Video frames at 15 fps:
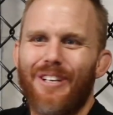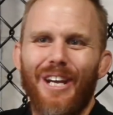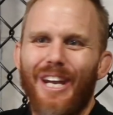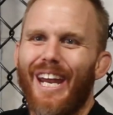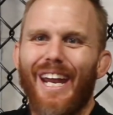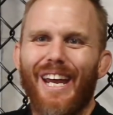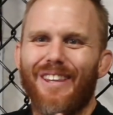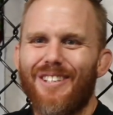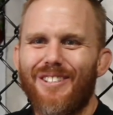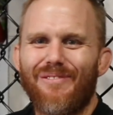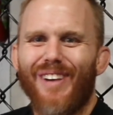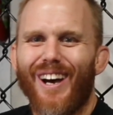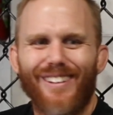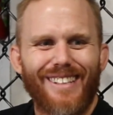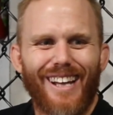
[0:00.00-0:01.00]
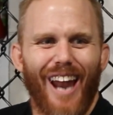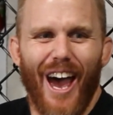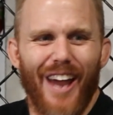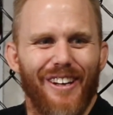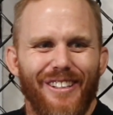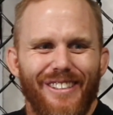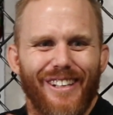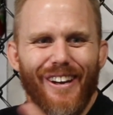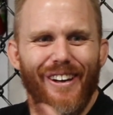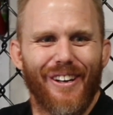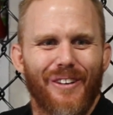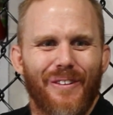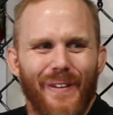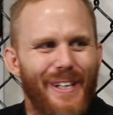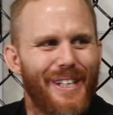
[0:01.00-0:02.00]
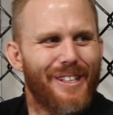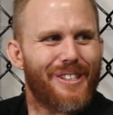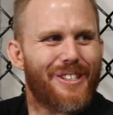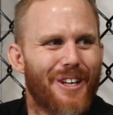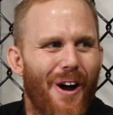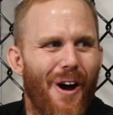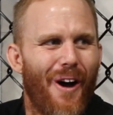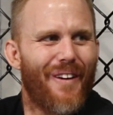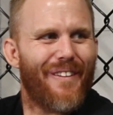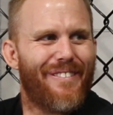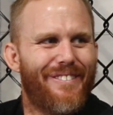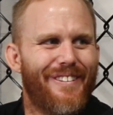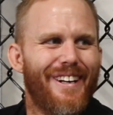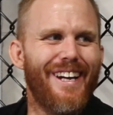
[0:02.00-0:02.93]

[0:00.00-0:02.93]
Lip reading: he had this meltdown. I didn't tell you to quit your job.